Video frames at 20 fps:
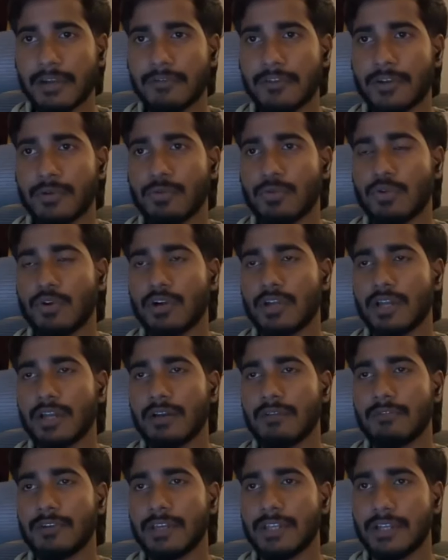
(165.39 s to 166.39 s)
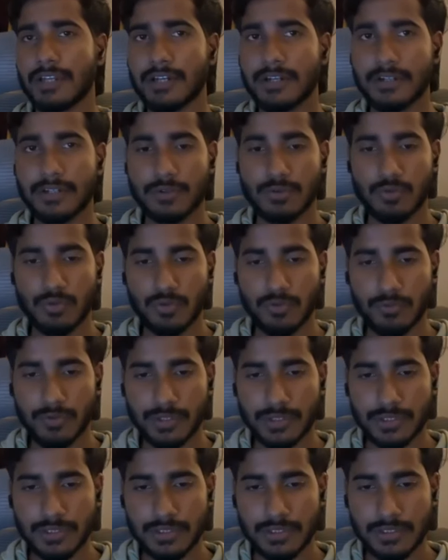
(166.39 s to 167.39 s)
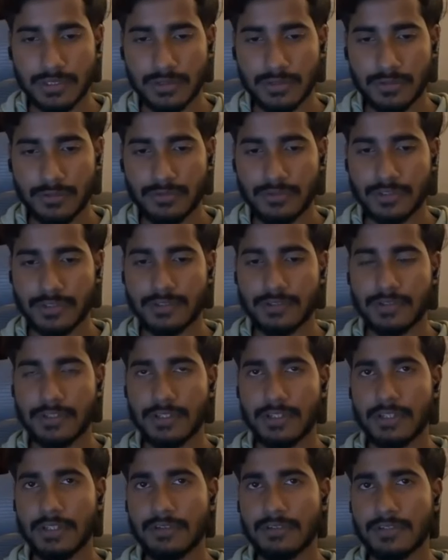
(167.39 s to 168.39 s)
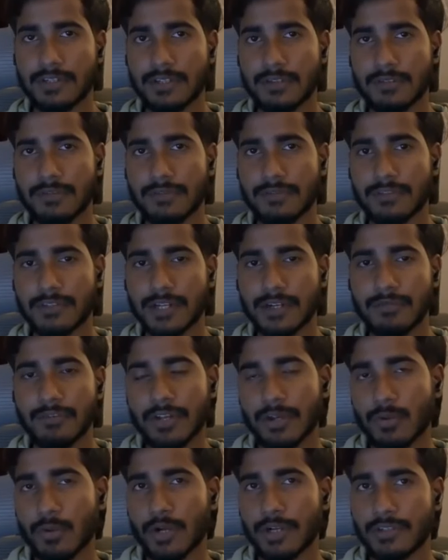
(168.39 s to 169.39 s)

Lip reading: We do not have any clutter code over there, just the things that we require.